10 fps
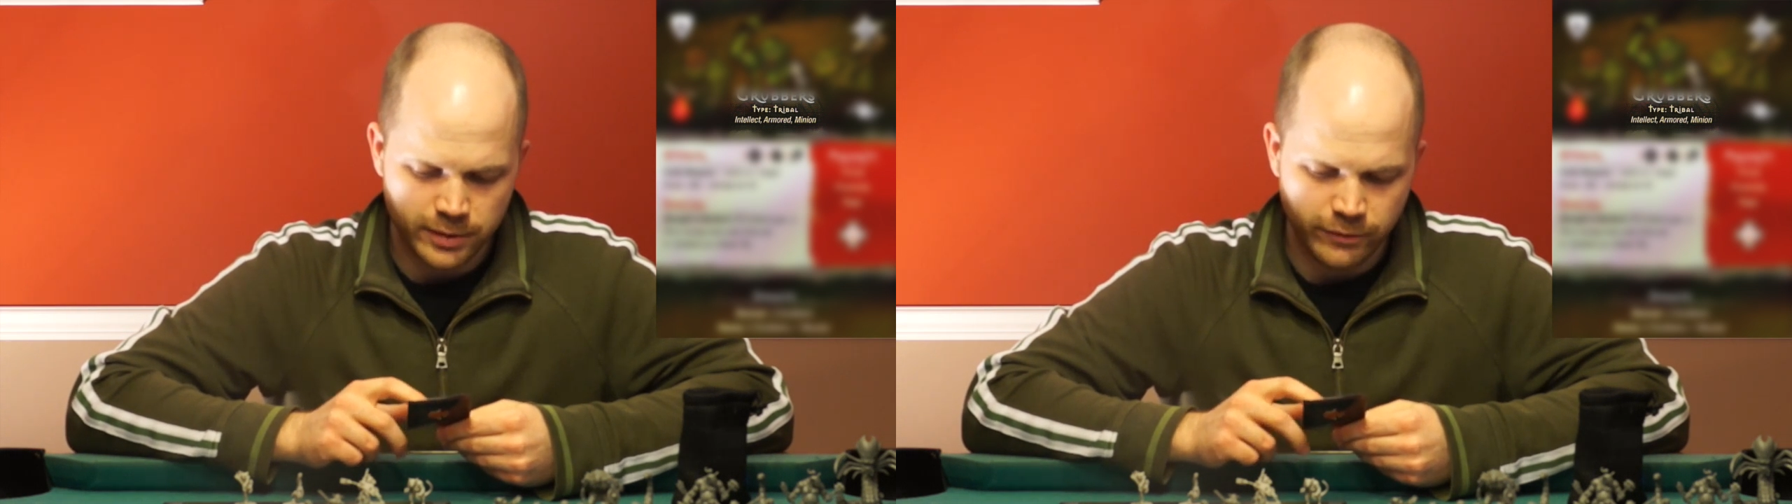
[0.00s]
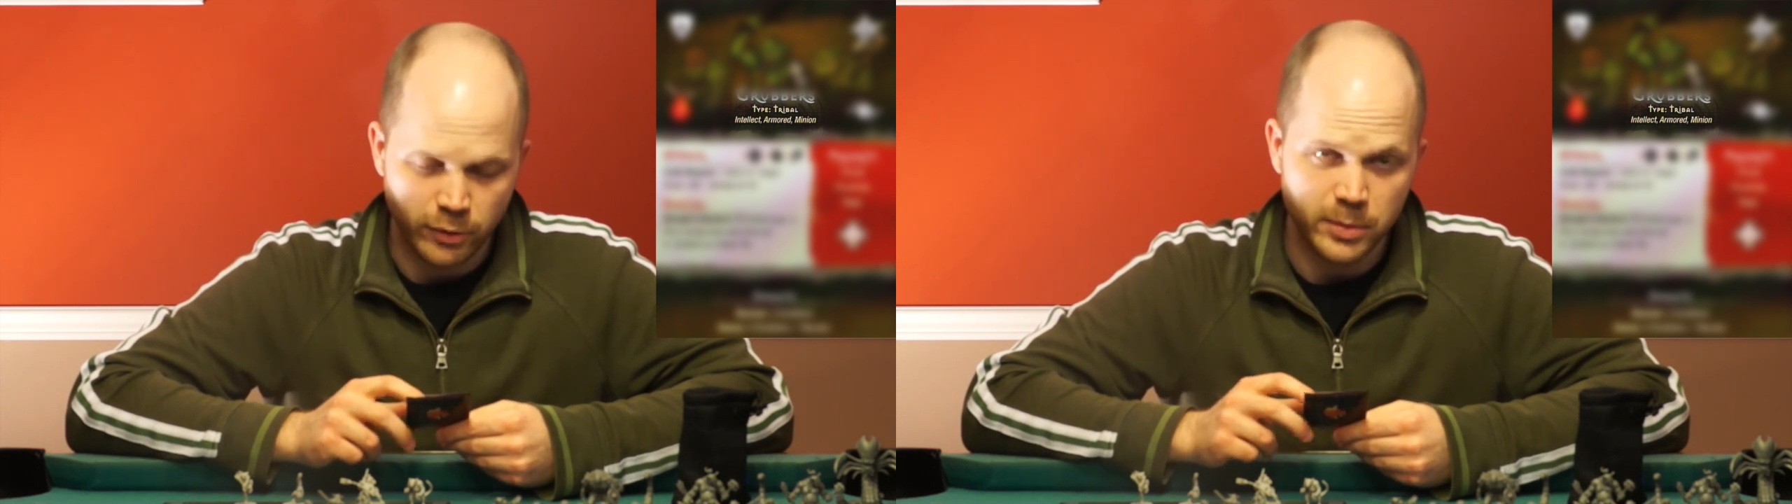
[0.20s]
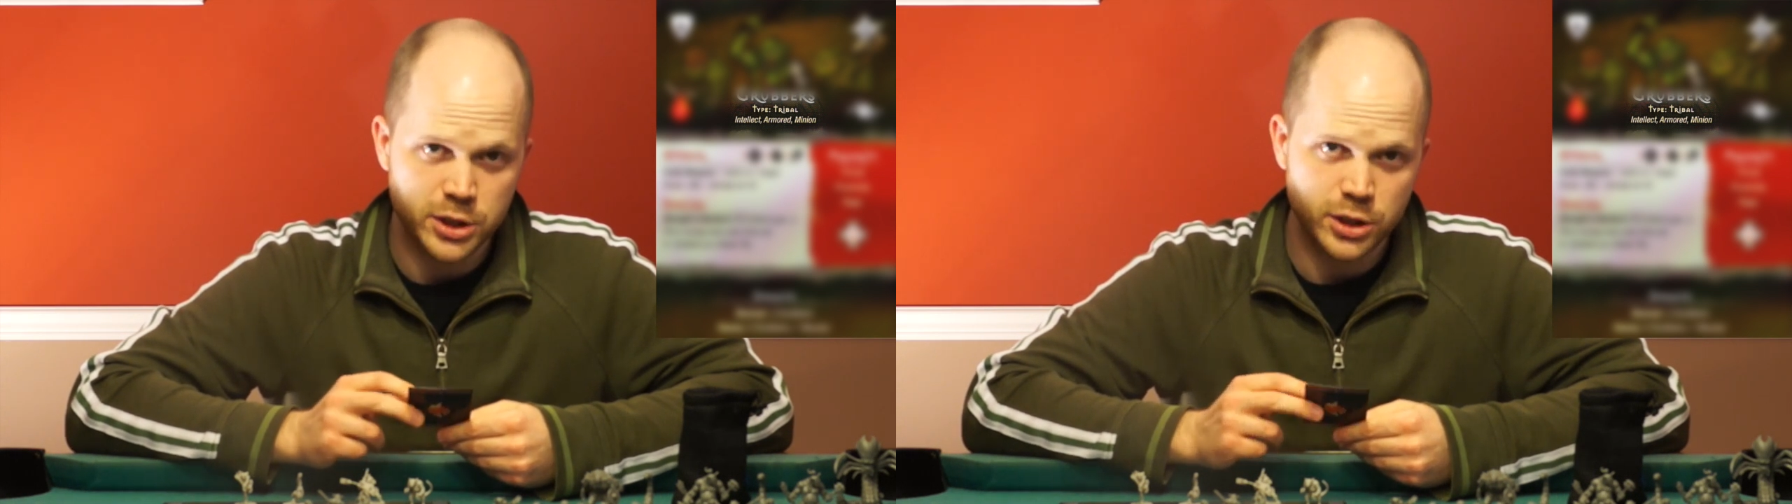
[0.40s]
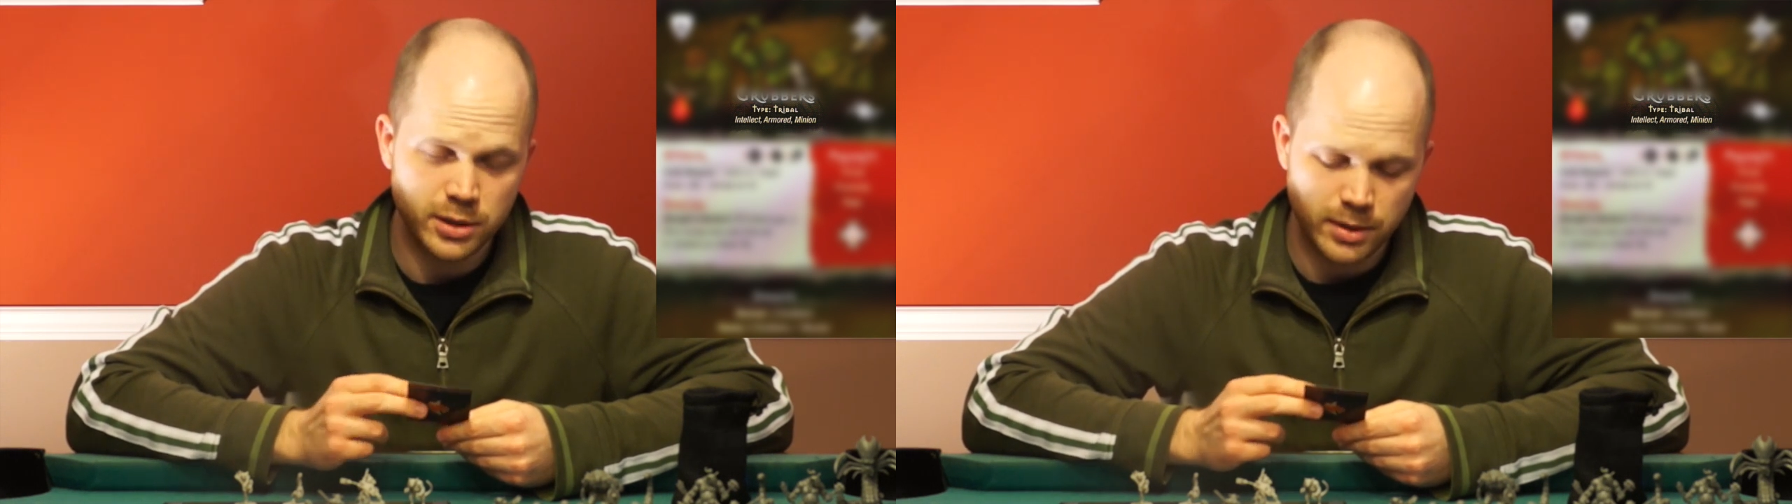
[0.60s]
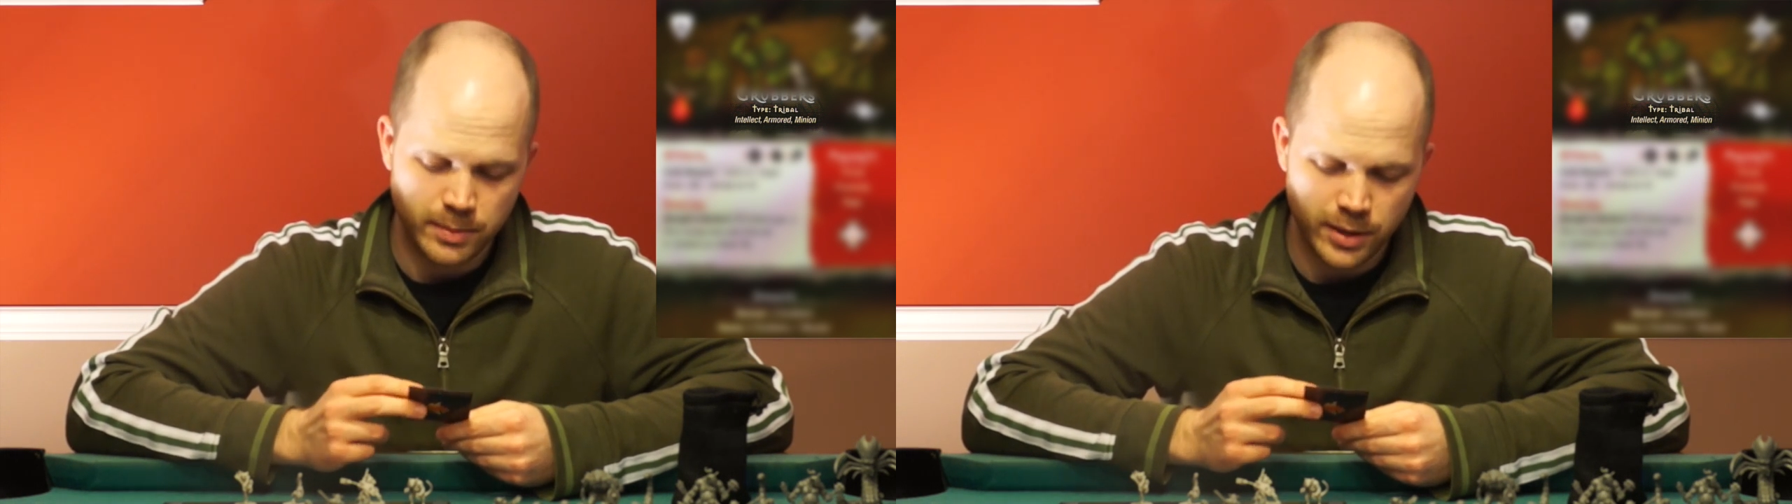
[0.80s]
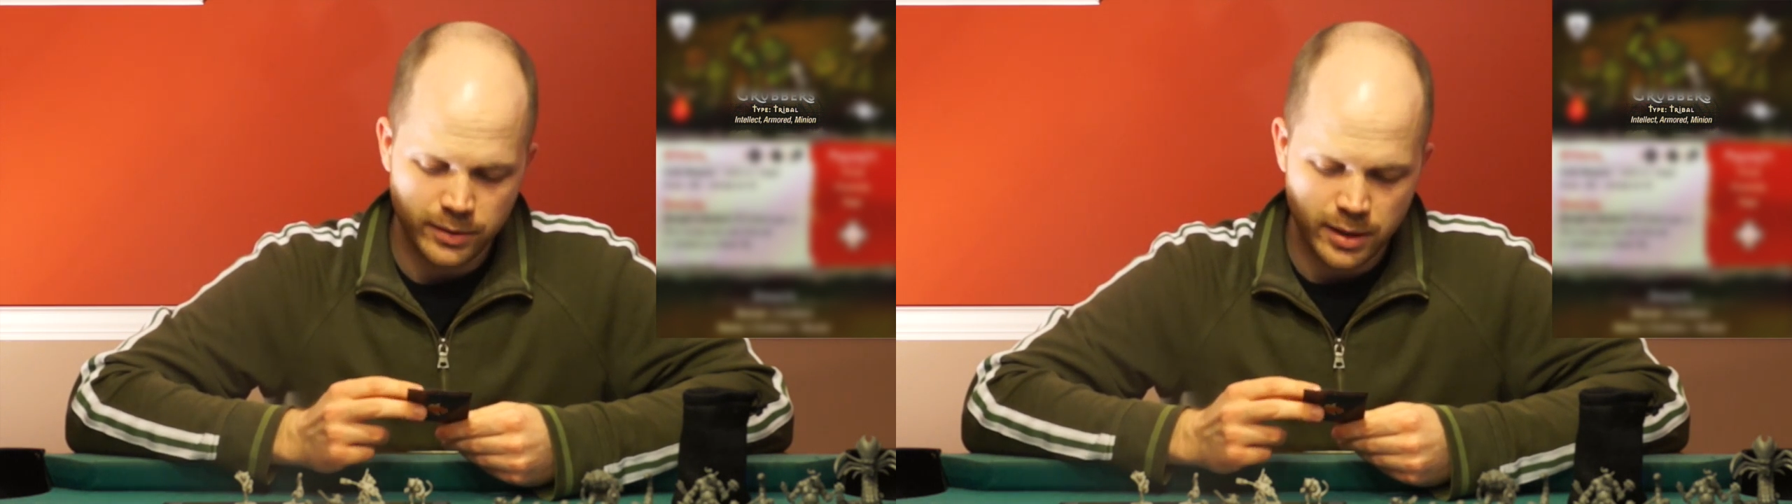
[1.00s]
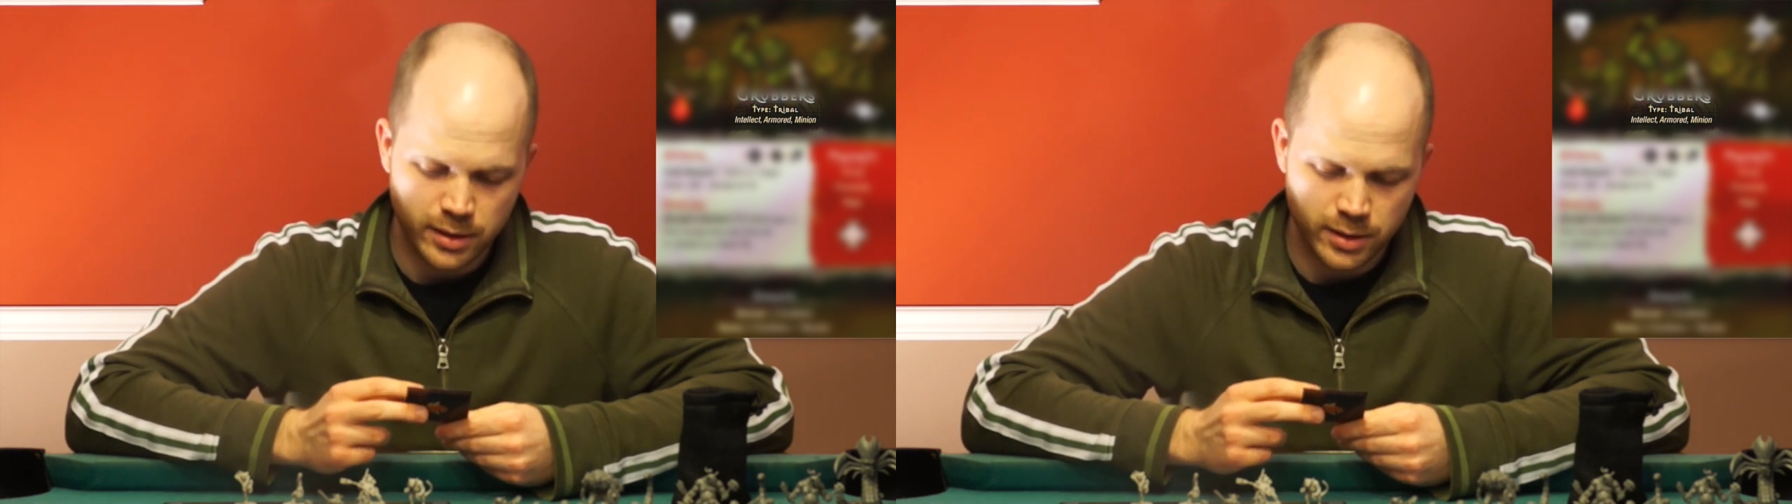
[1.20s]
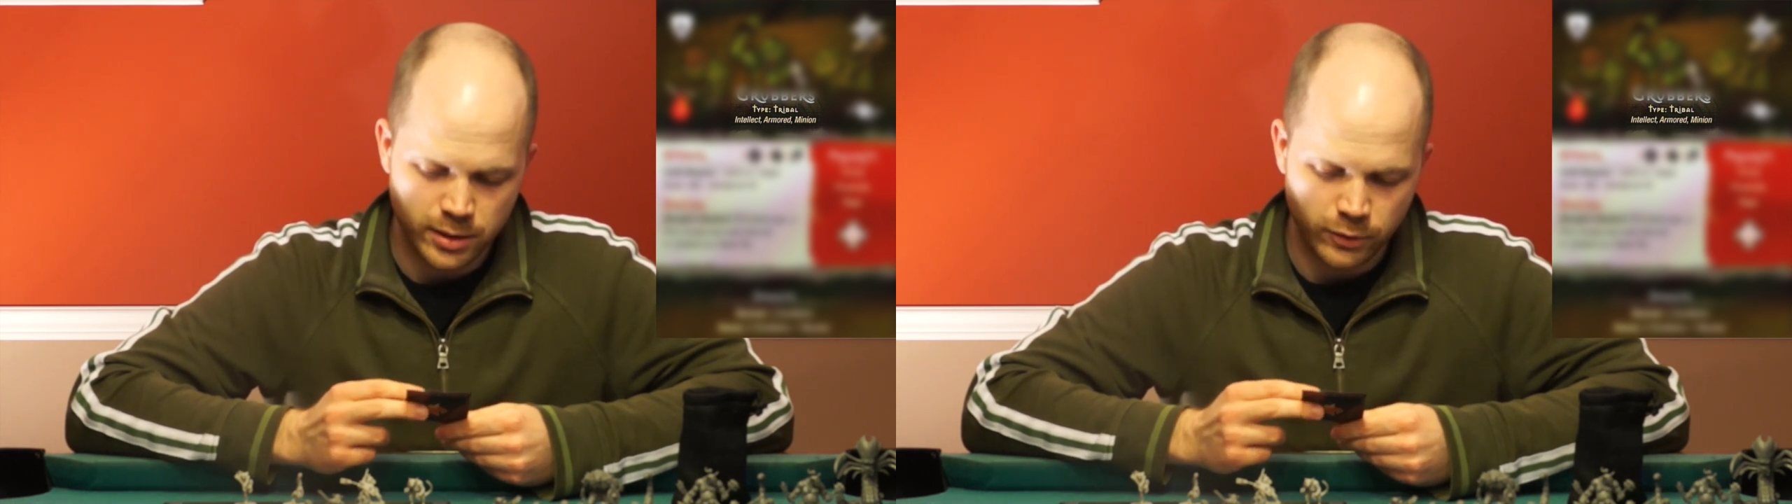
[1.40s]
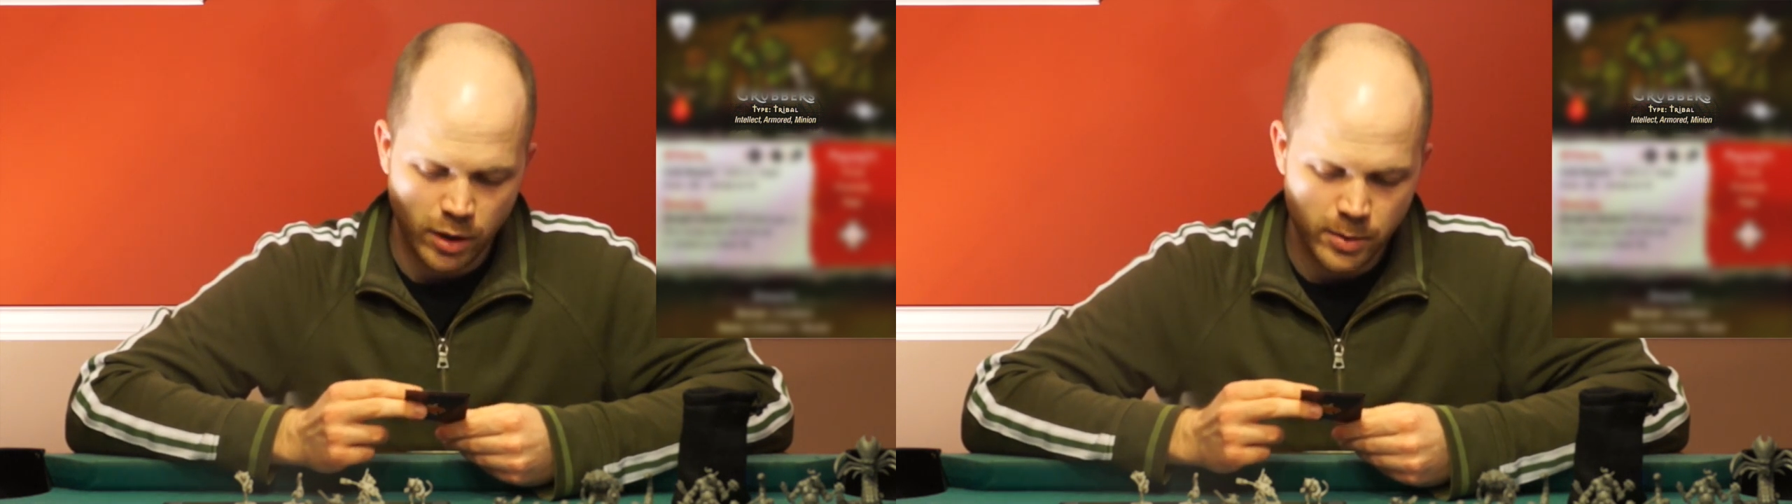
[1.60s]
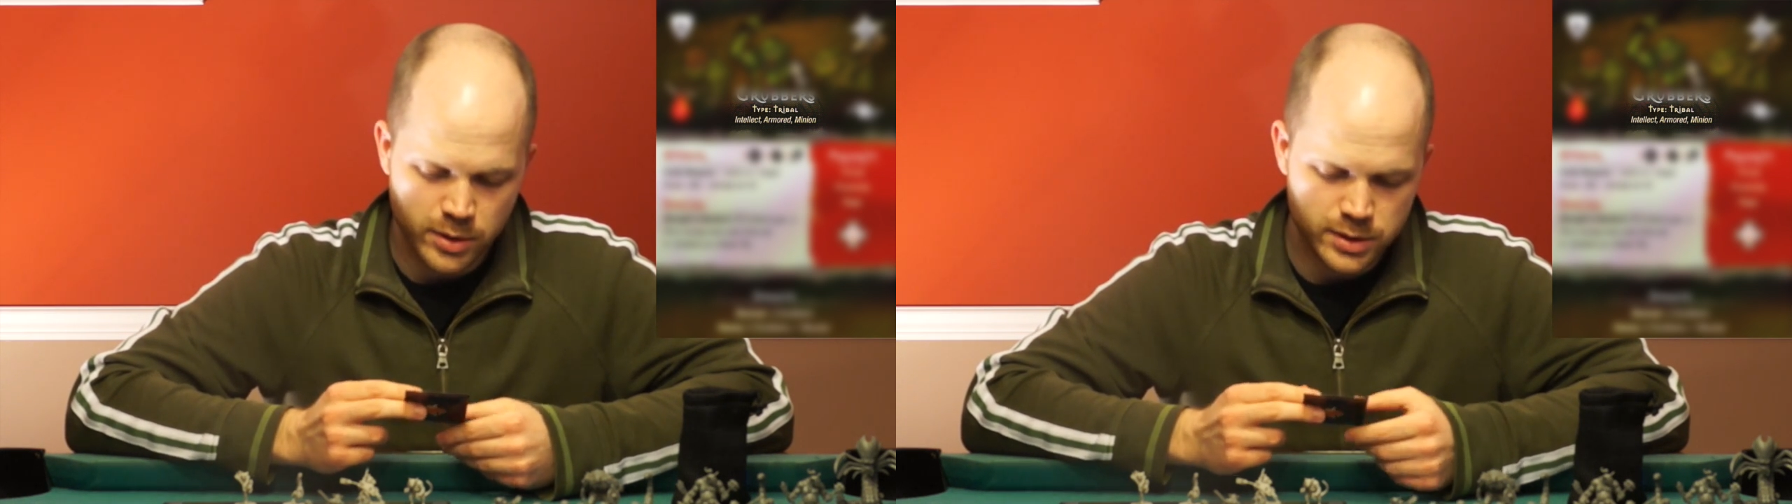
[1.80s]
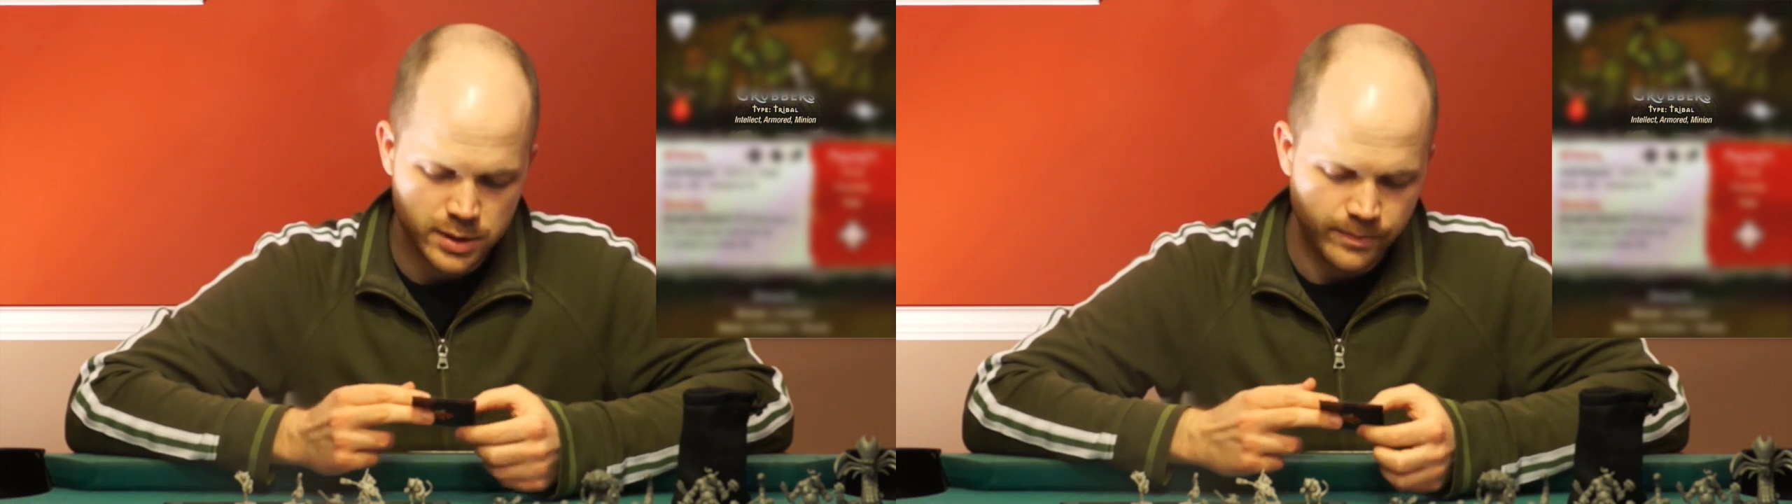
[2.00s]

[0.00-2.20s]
information about the grubbers,